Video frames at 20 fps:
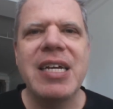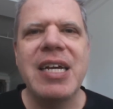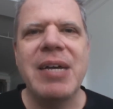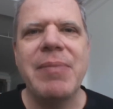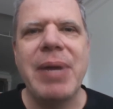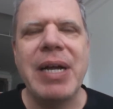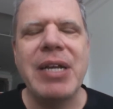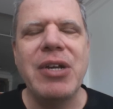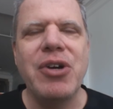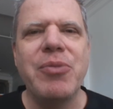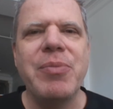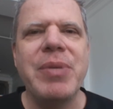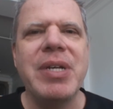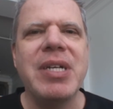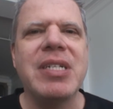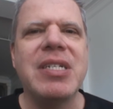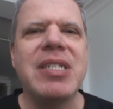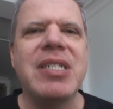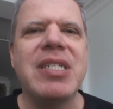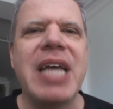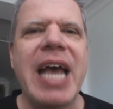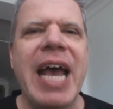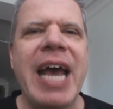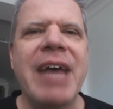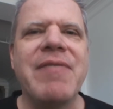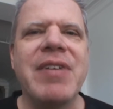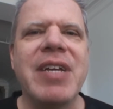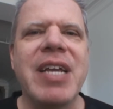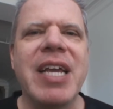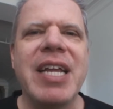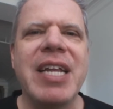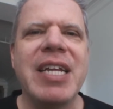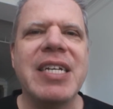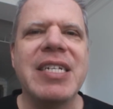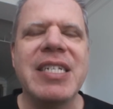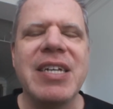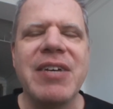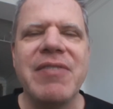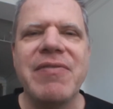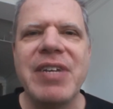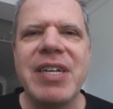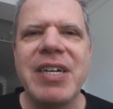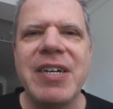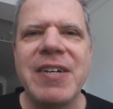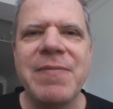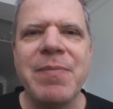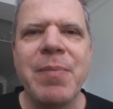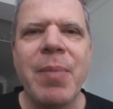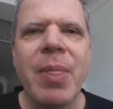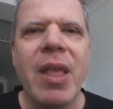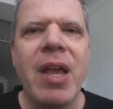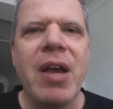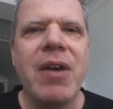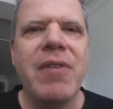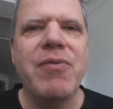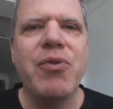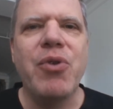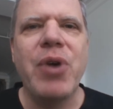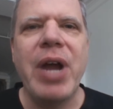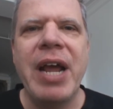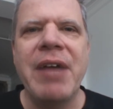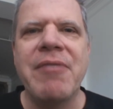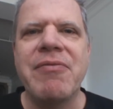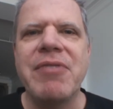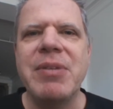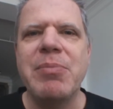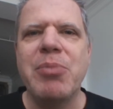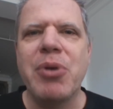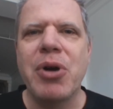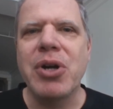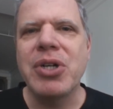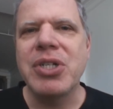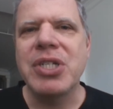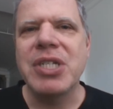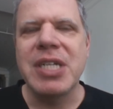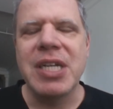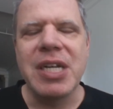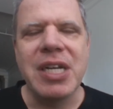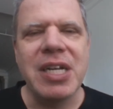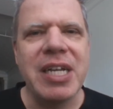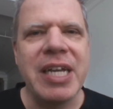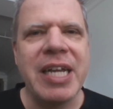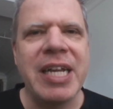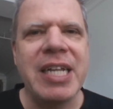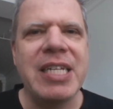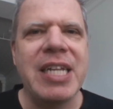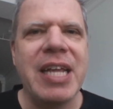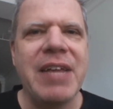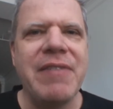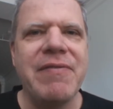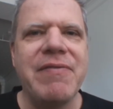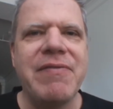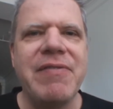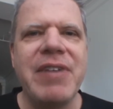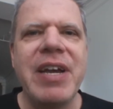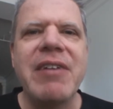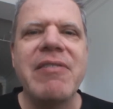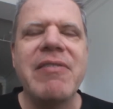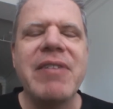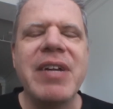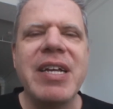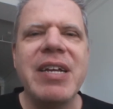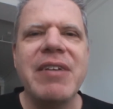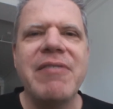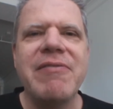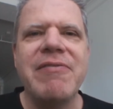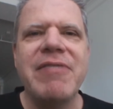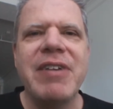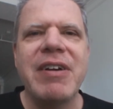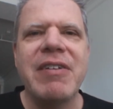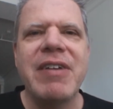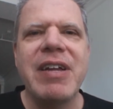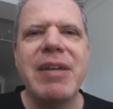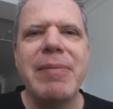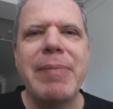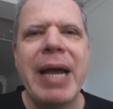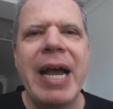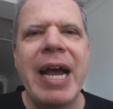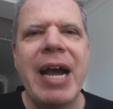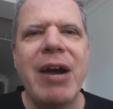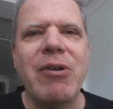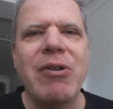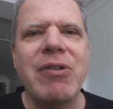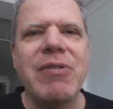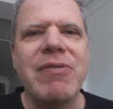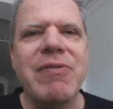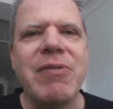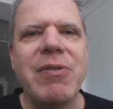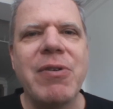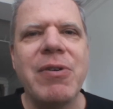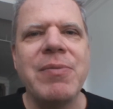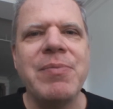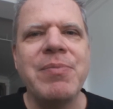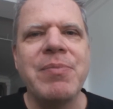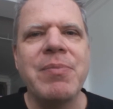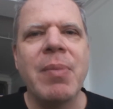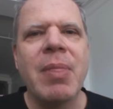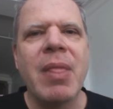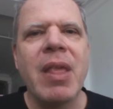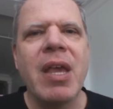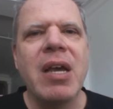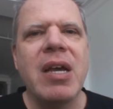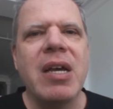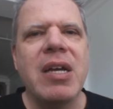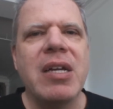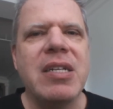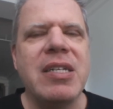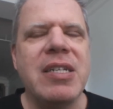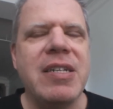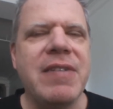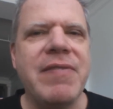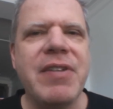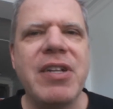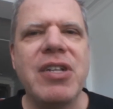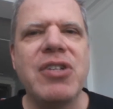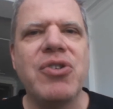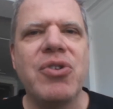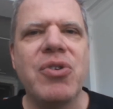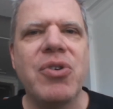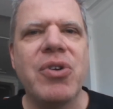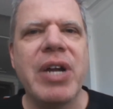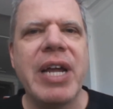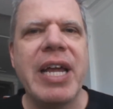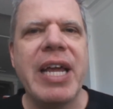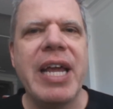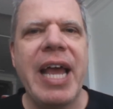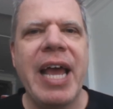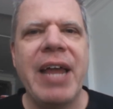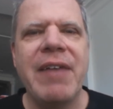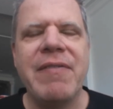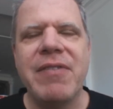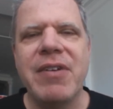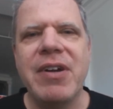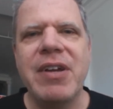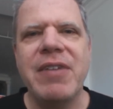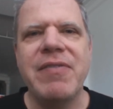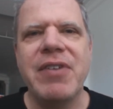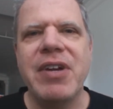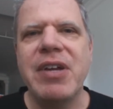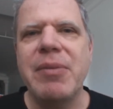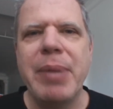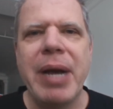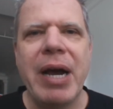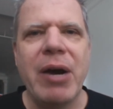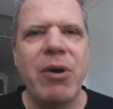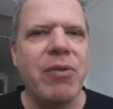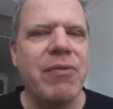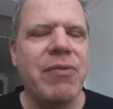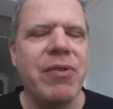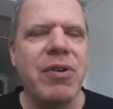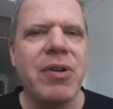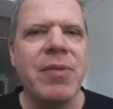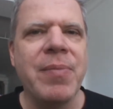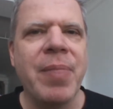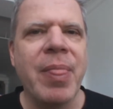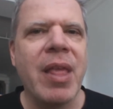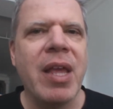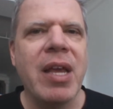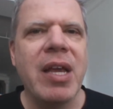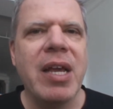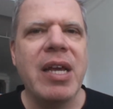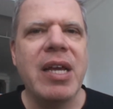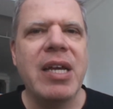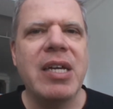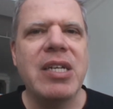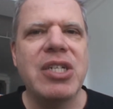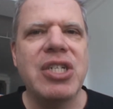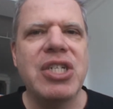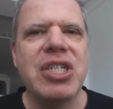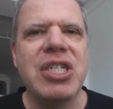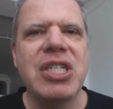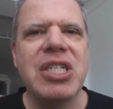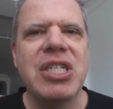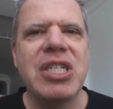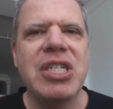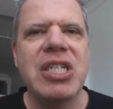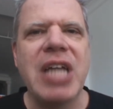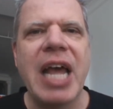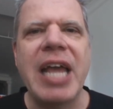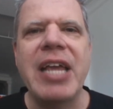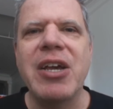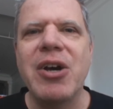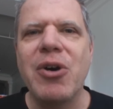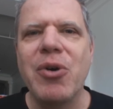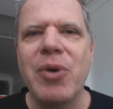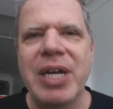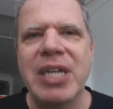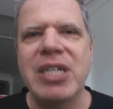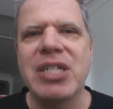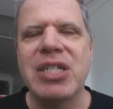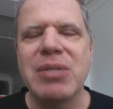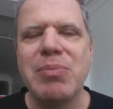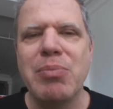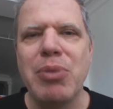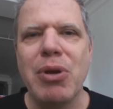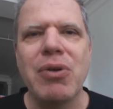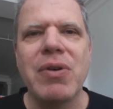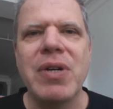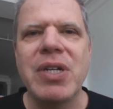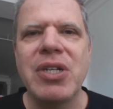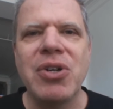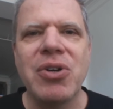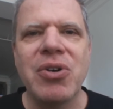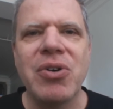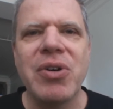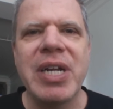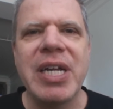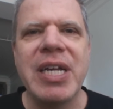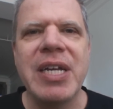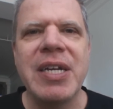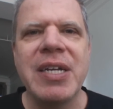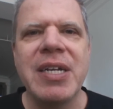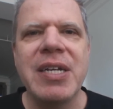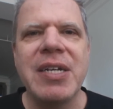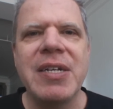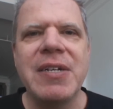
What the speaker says: am by no means advocating salvia for every person. It is a very, very powerful, divinatory, and very, very powerful psycho-exploratory